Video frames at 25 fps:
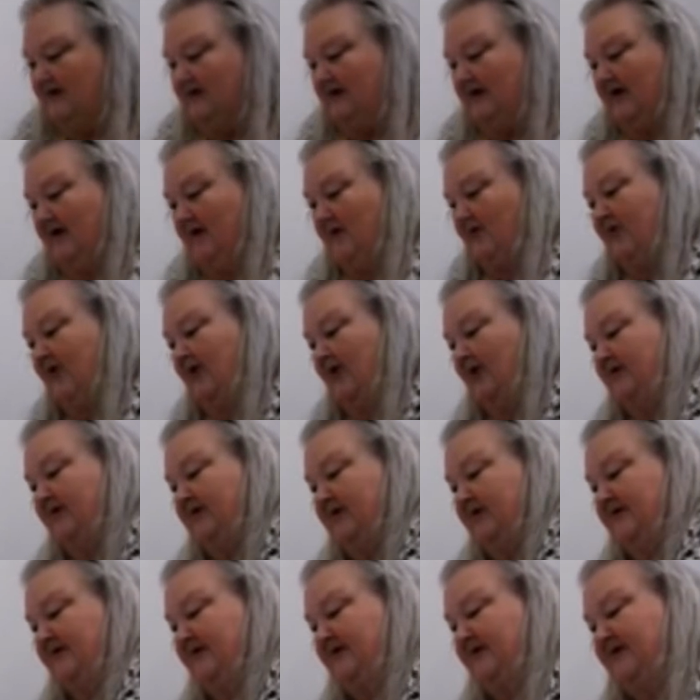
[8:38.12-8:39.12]
I'll probably
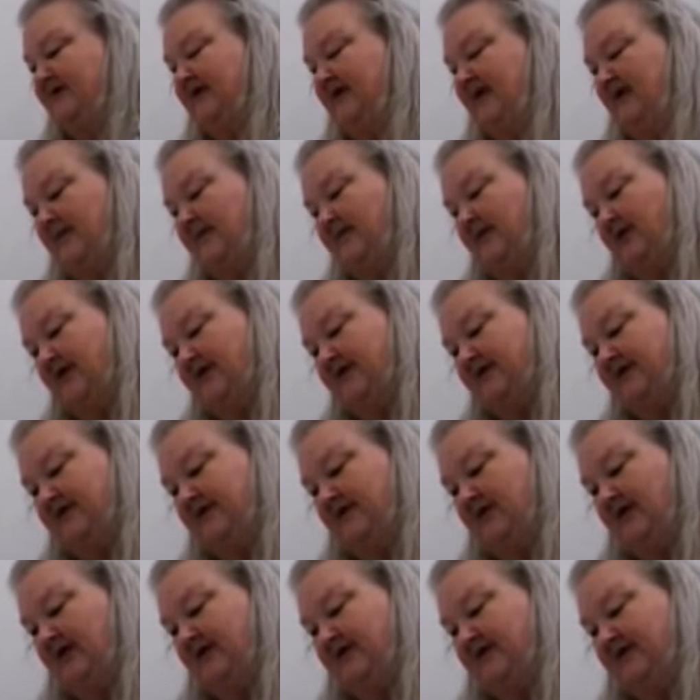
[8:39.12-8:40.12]
use a damp
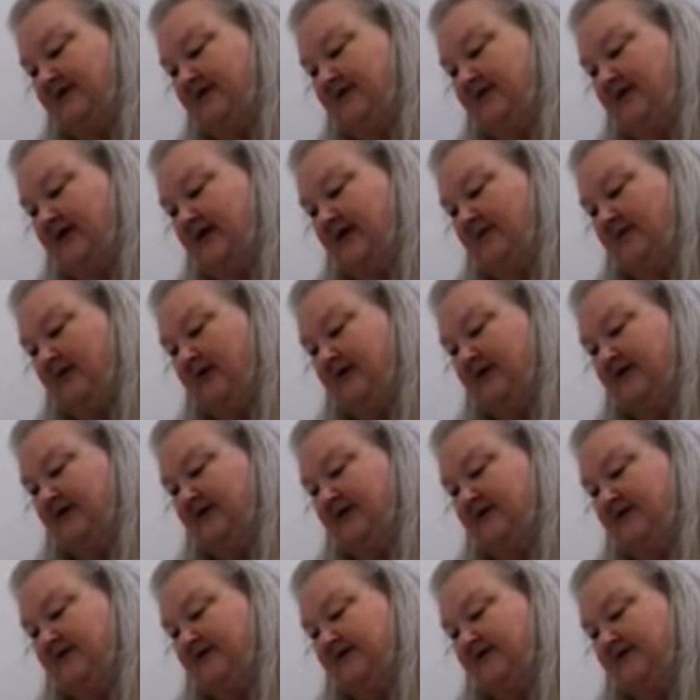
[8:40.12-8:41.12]
washcloth to dab on
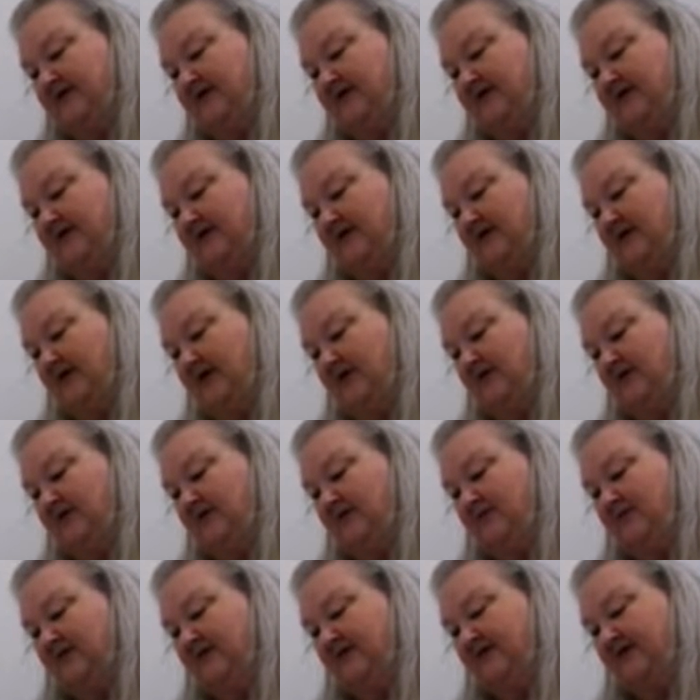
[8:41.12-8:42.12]
his
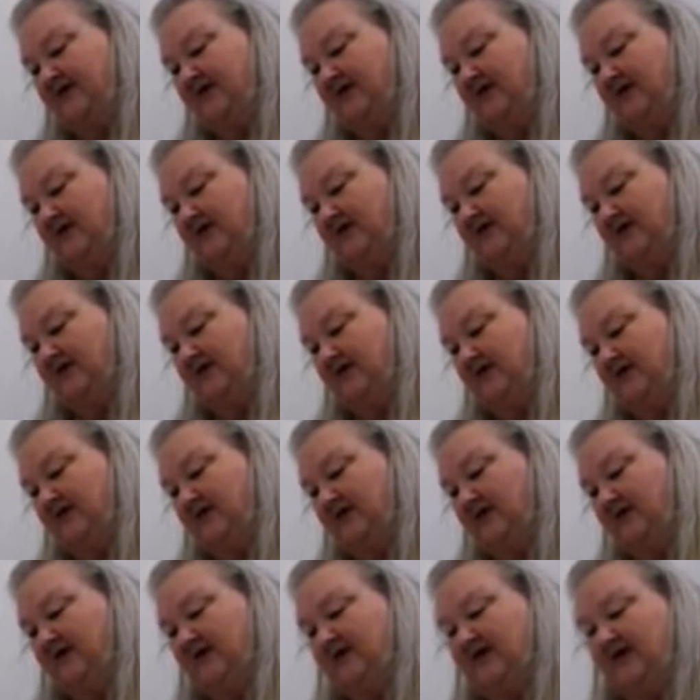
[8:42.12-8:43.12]
arms.
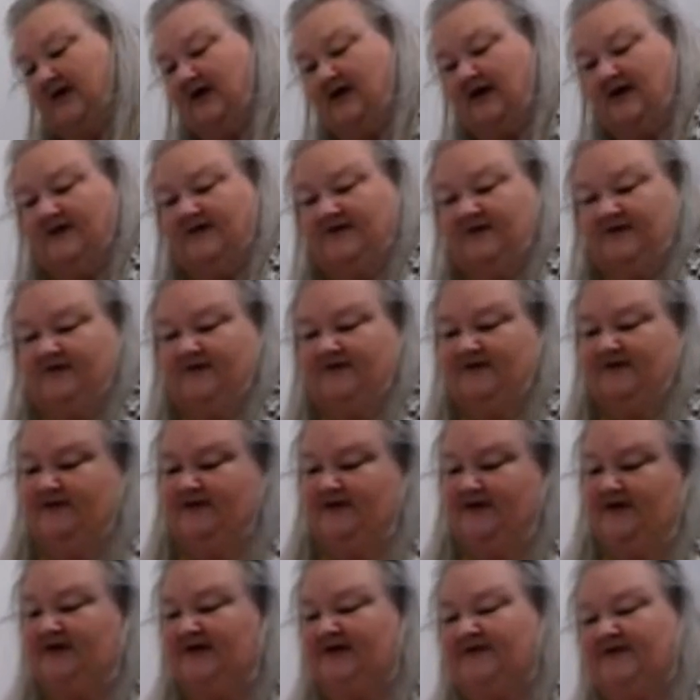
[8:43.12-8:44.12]
As you can
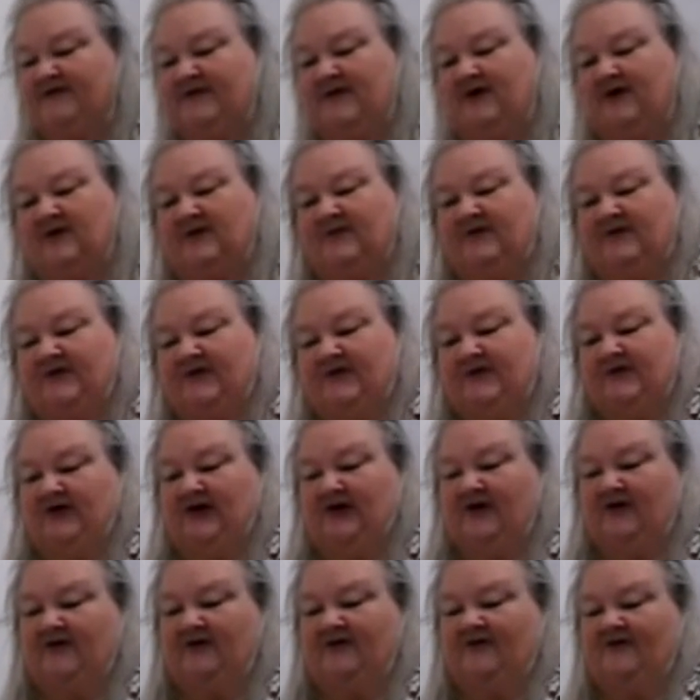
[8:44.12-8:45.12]
see, his arms are
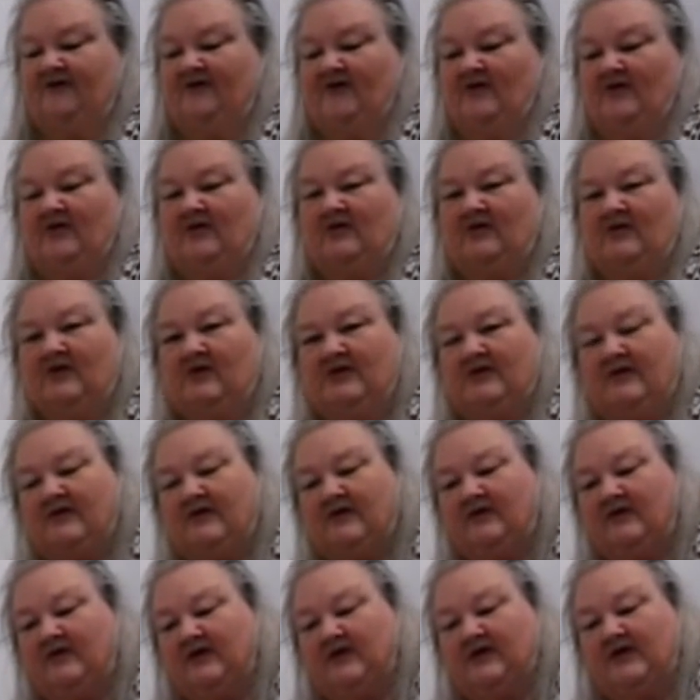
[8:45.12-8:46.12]
not full.
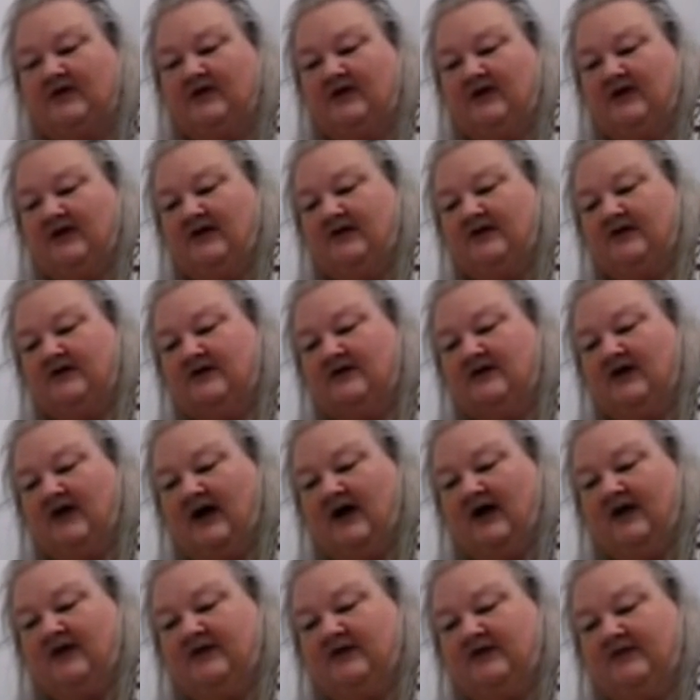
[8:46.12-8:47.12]
They're
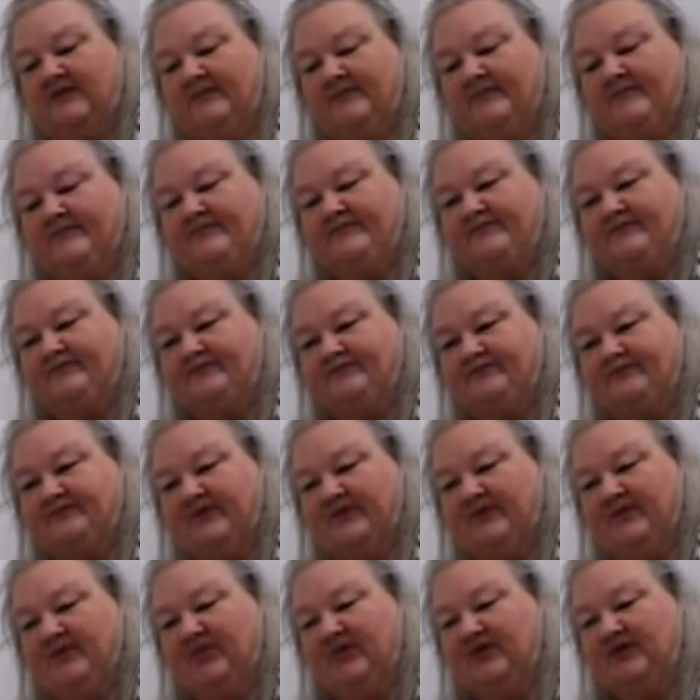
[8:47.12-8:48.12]
cotton
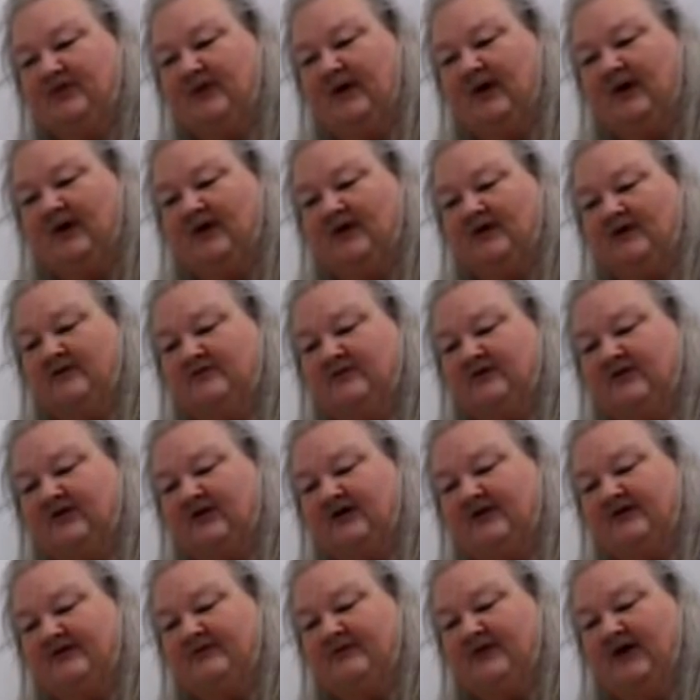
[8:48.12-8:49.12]

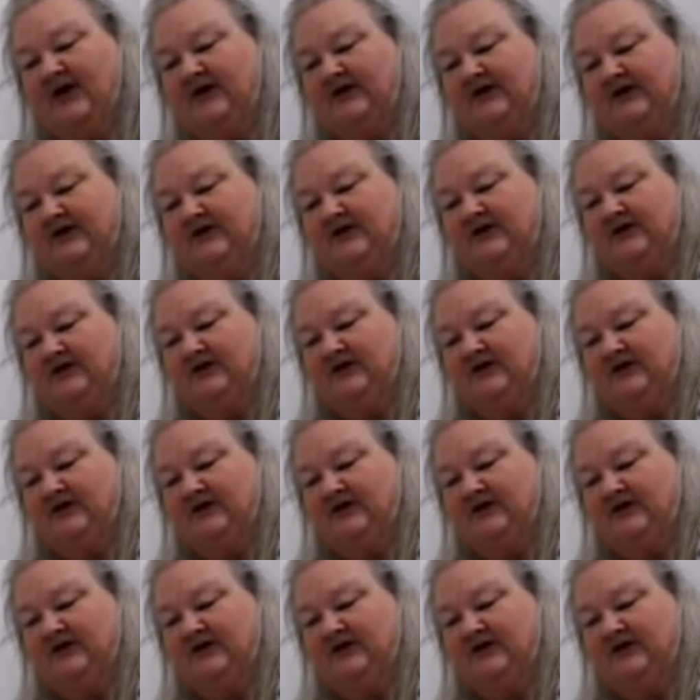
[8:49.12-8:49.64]
cloth body.